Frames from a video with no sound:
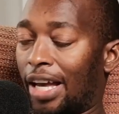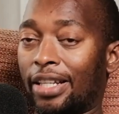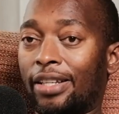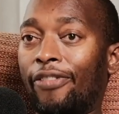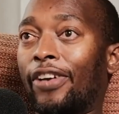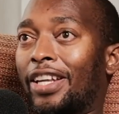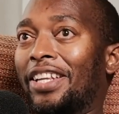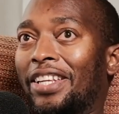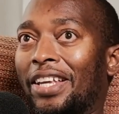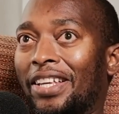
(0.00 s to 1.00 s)
and in fact,
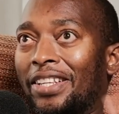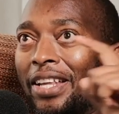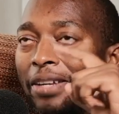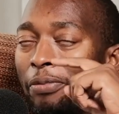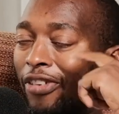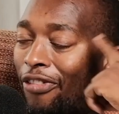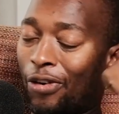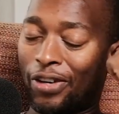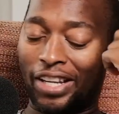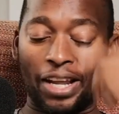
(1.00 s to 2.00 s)
in that movie I
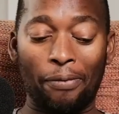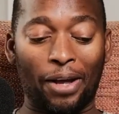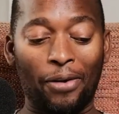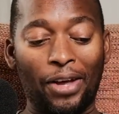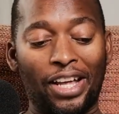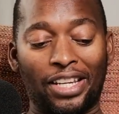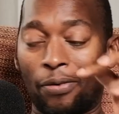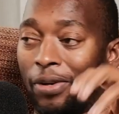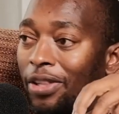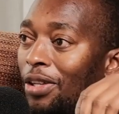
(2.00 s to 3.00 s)
forgot the name now. They
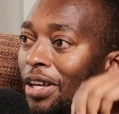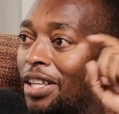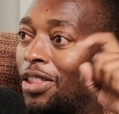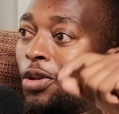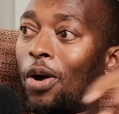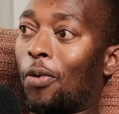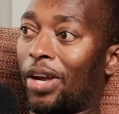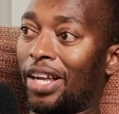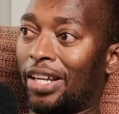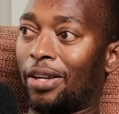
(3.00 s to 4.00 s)
will throw
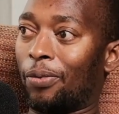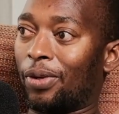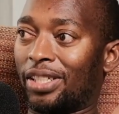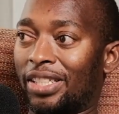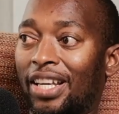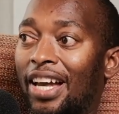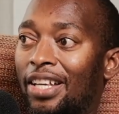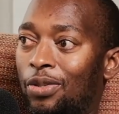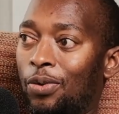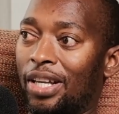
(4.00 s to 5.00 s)
away. They will
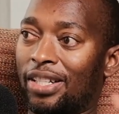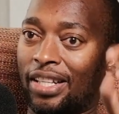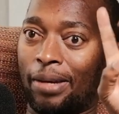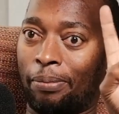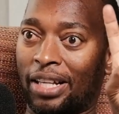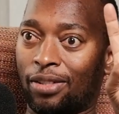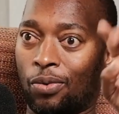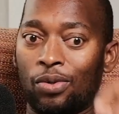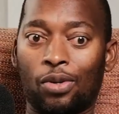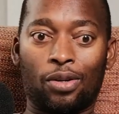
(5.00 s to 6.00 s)
disguise you as the person
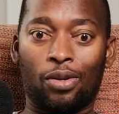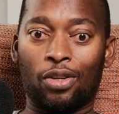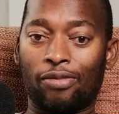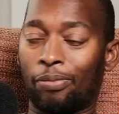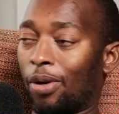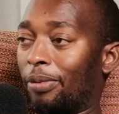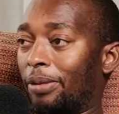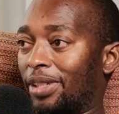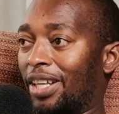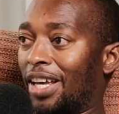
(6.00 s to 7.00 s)
who's got lots of
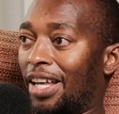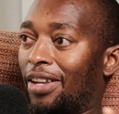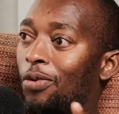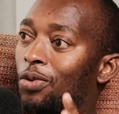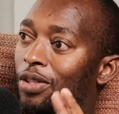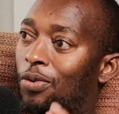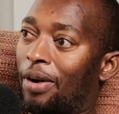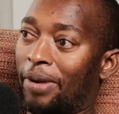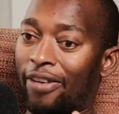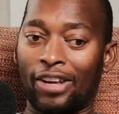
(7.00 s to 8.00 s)
problems, and those ones who are
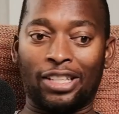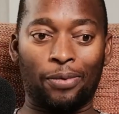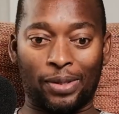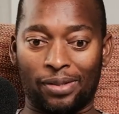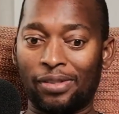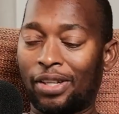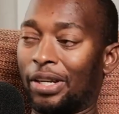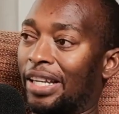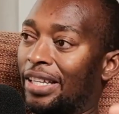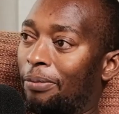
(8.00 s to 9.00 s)
perfect, they will
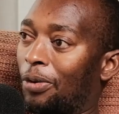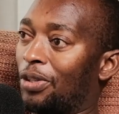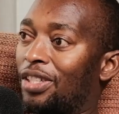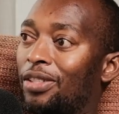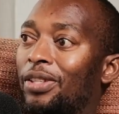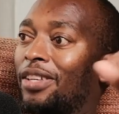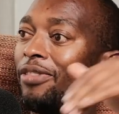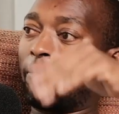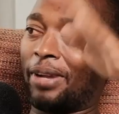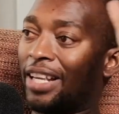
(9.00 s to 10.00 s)
let them continue, give
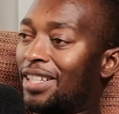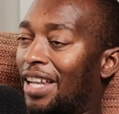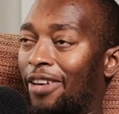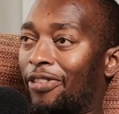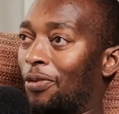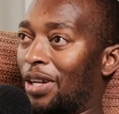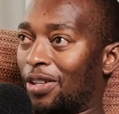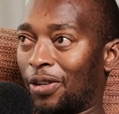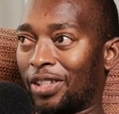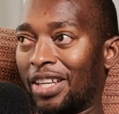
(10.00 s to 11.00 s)
them nice life and
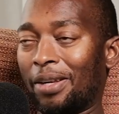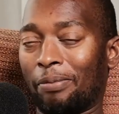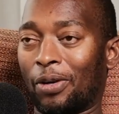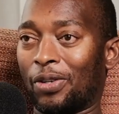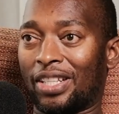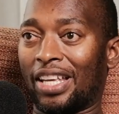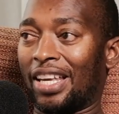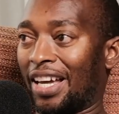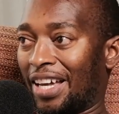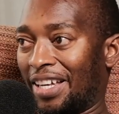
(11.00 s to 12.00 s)
whatnot because they
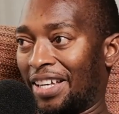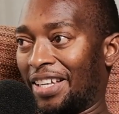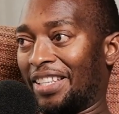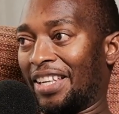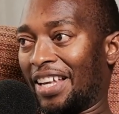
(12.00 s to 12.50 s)
are They are